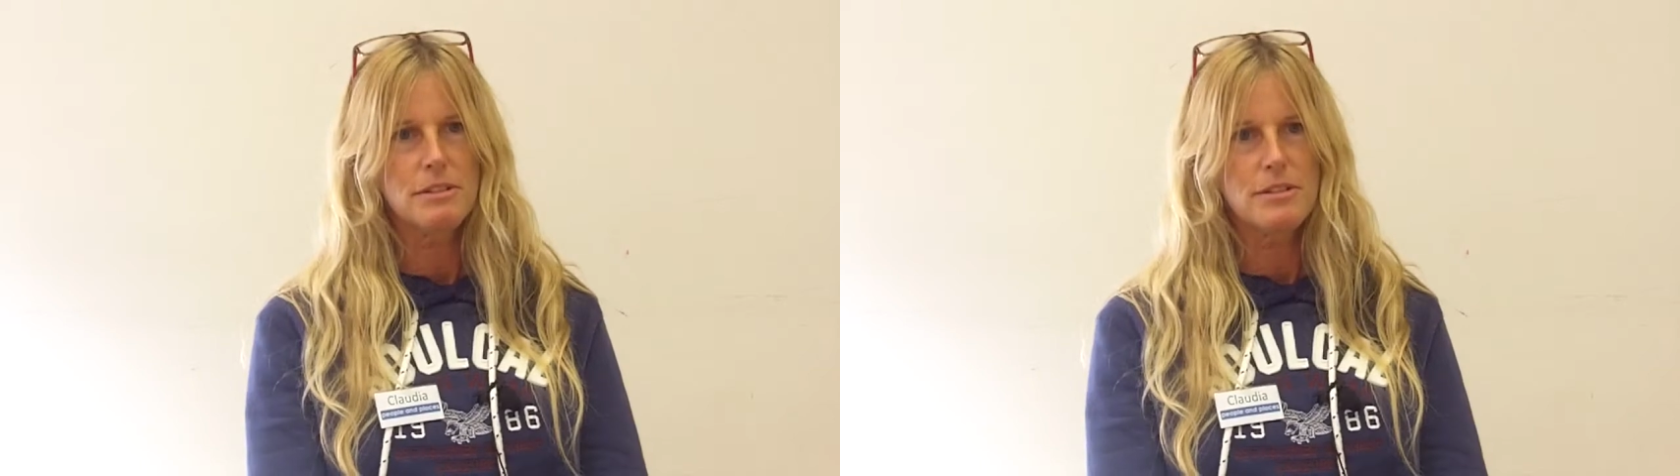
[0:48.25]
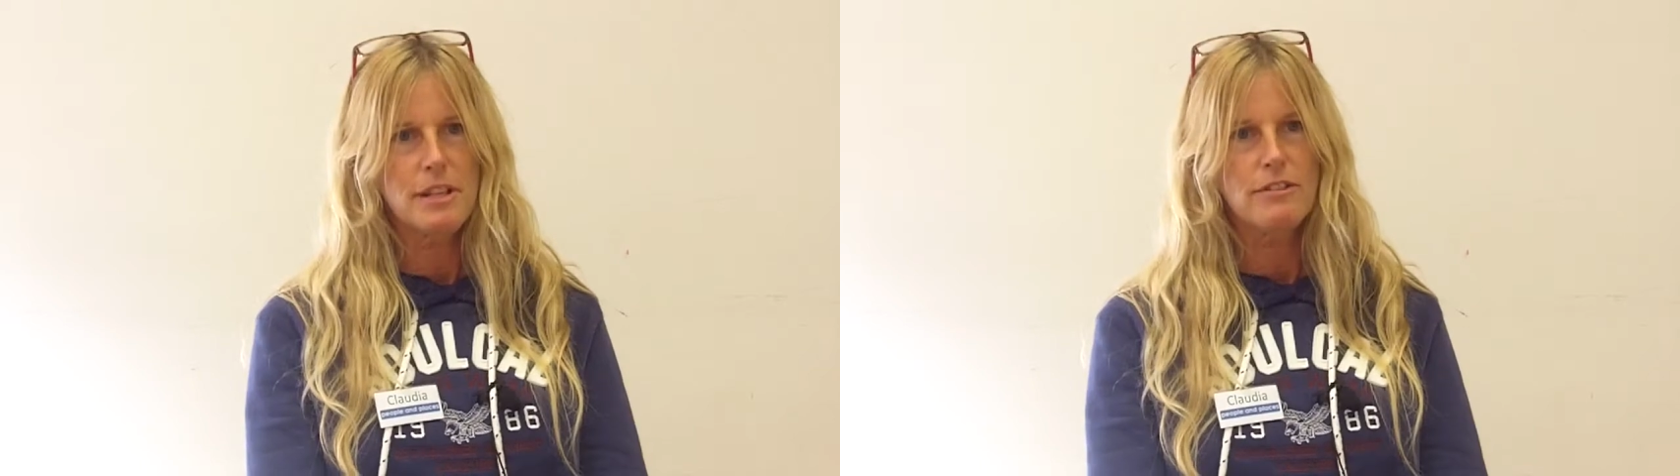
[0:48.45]

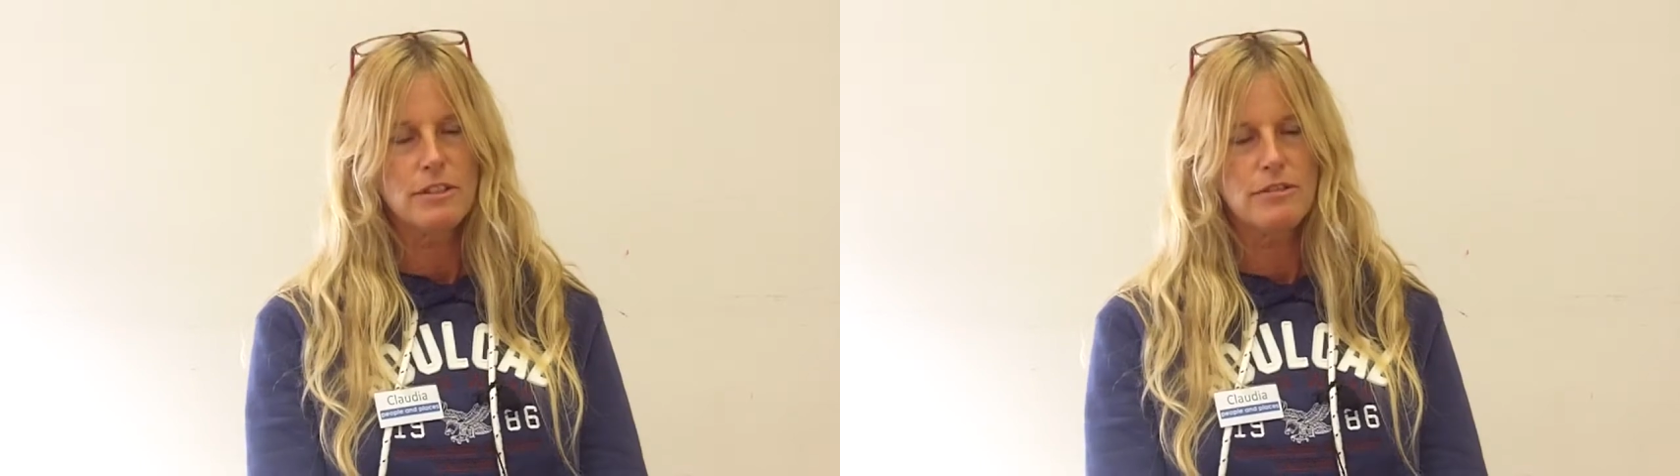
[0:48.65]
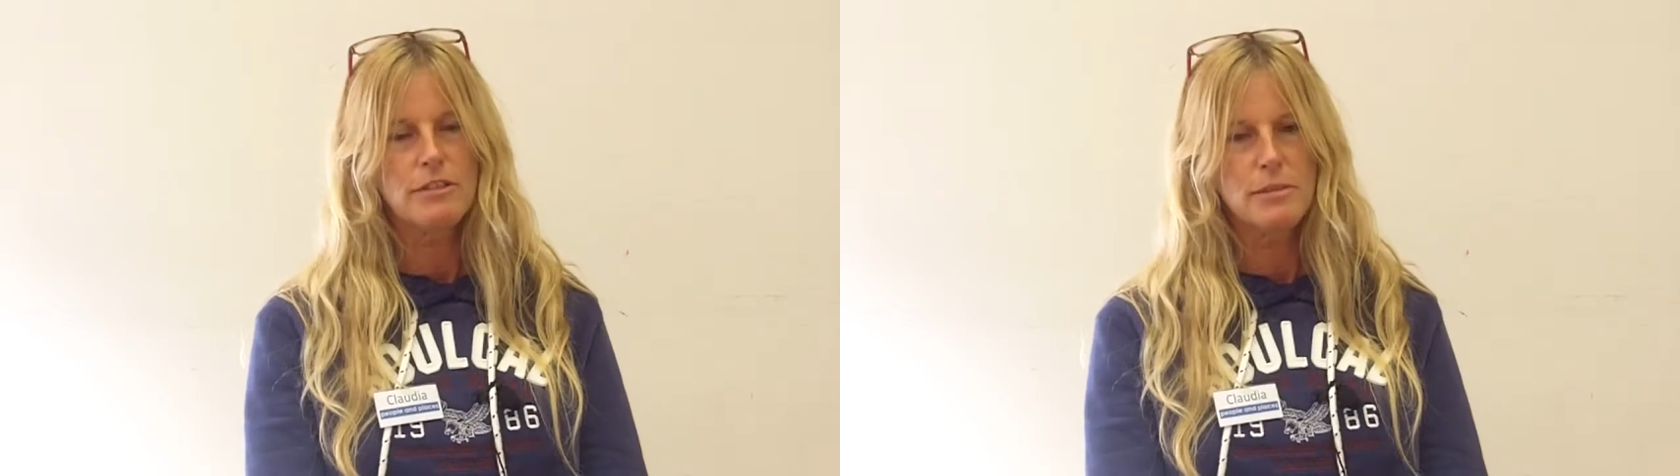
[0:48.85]
once they've
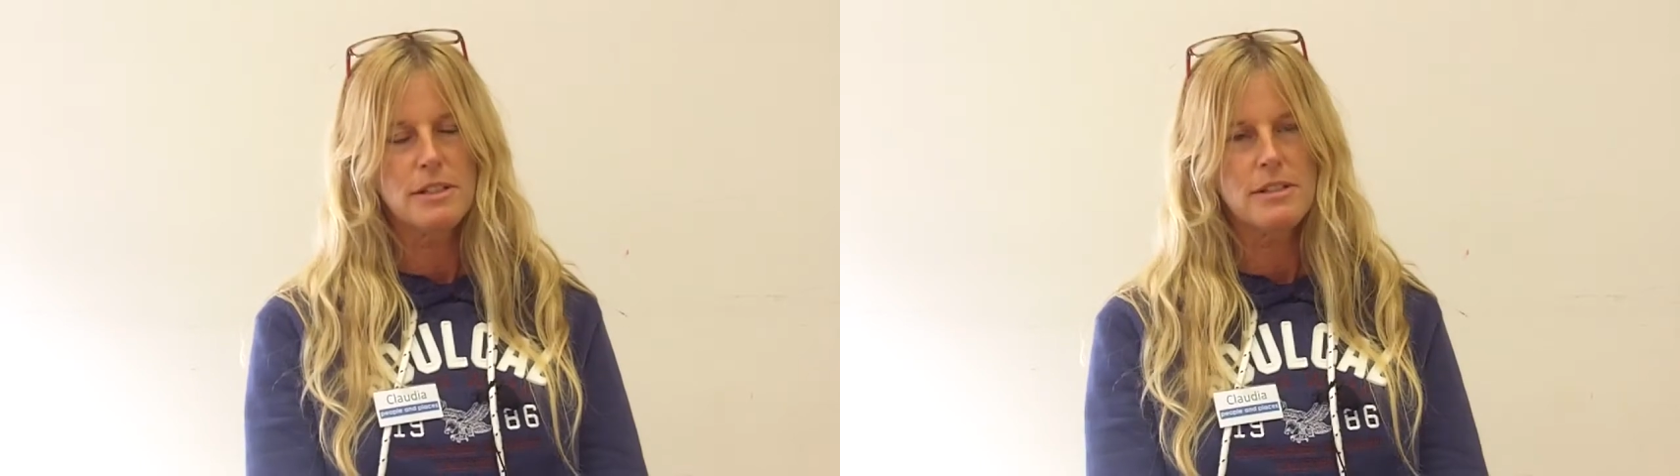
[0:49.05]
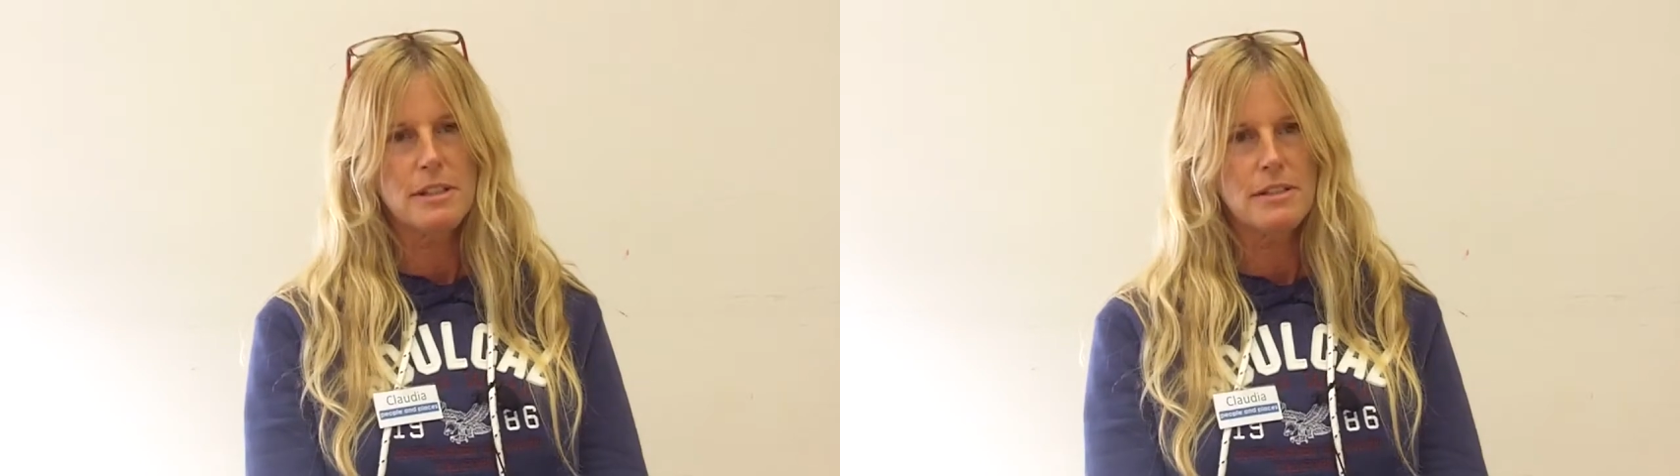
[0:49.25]
gone from year
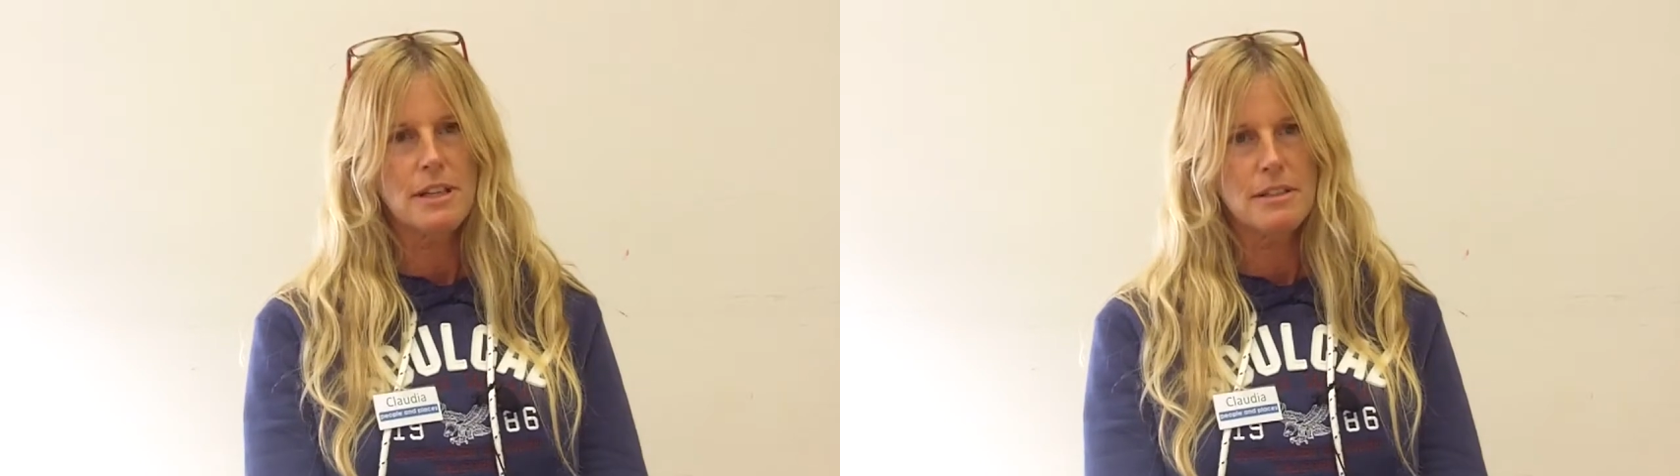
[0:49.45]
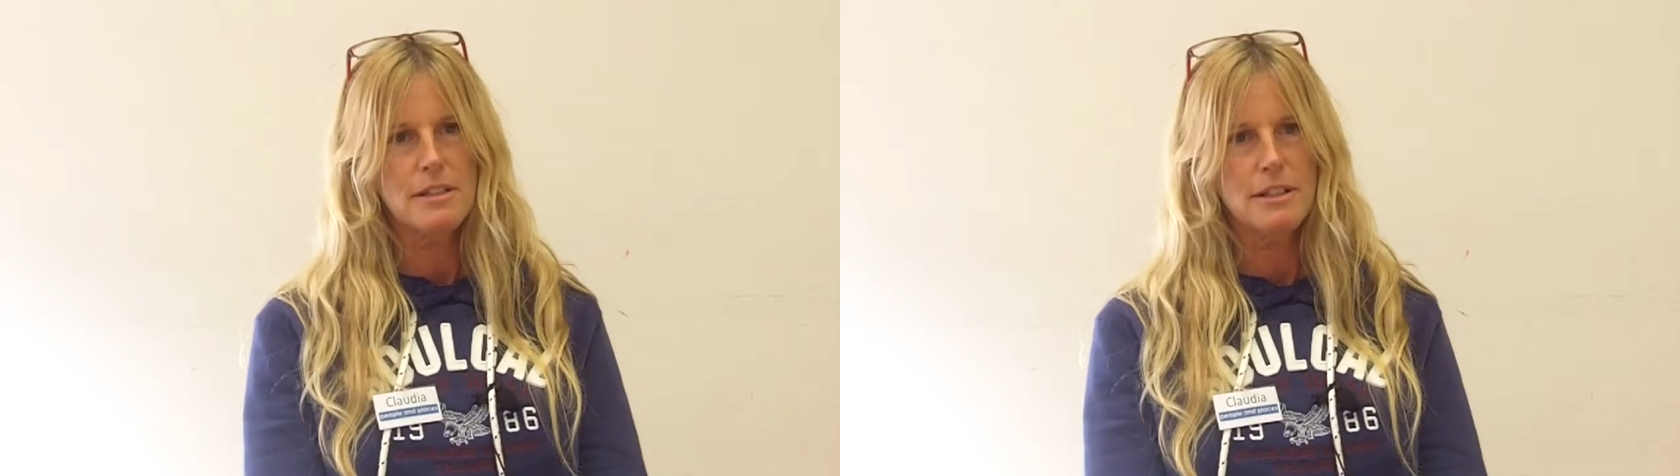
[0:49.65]
six,
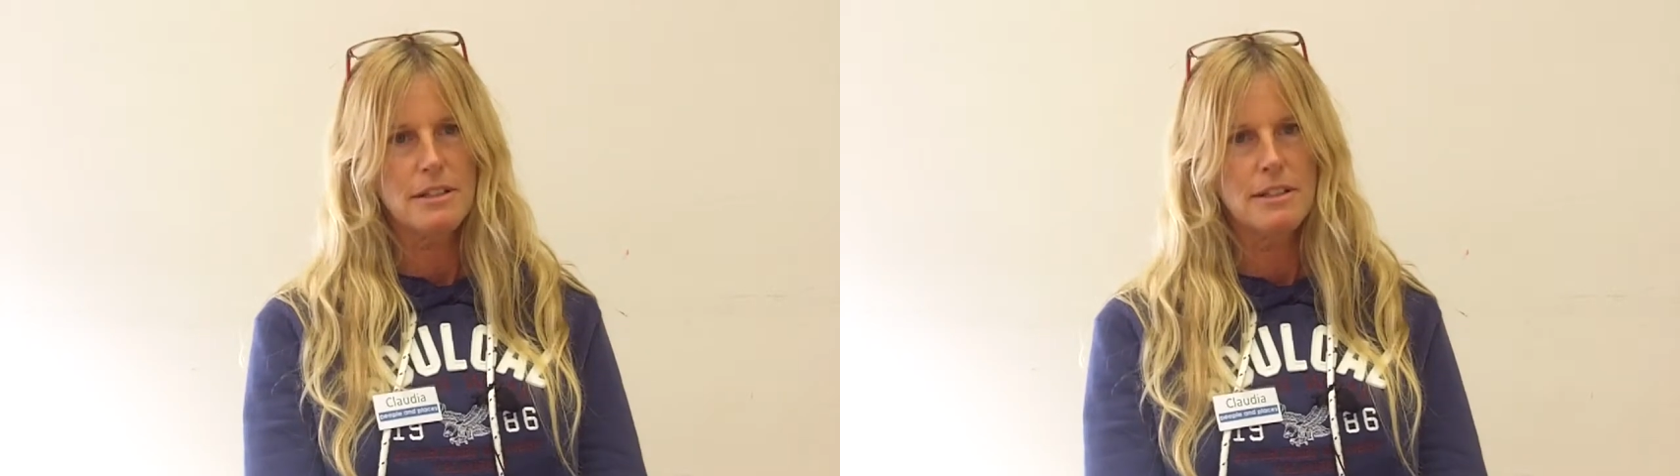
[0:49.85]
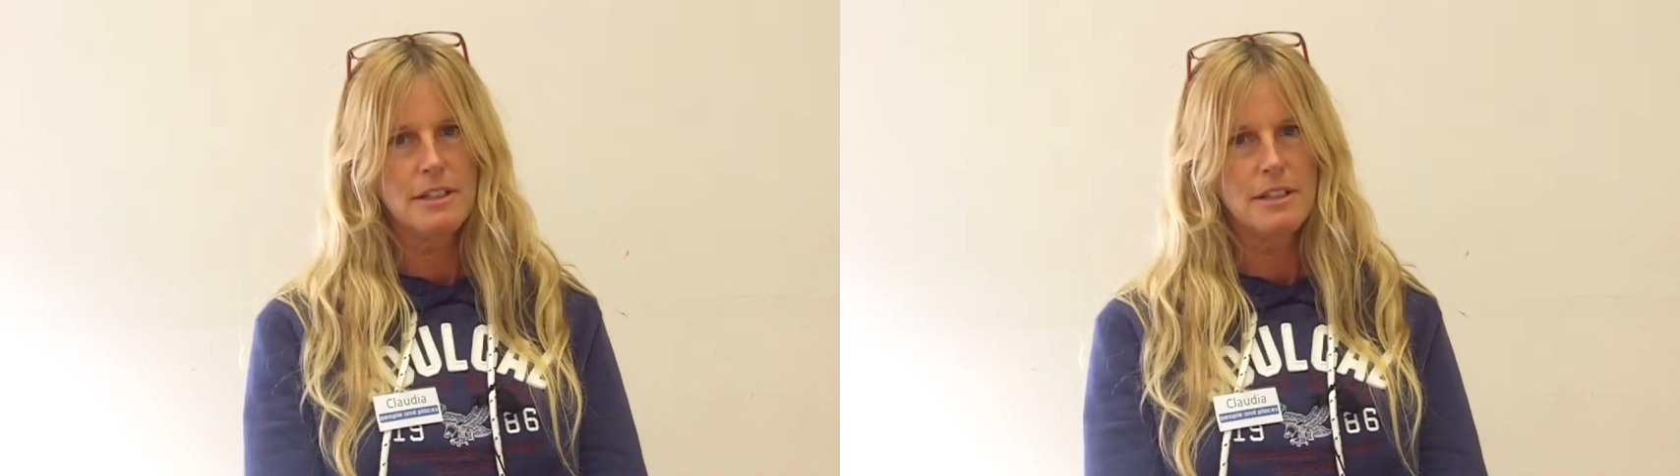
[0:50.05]
that's it.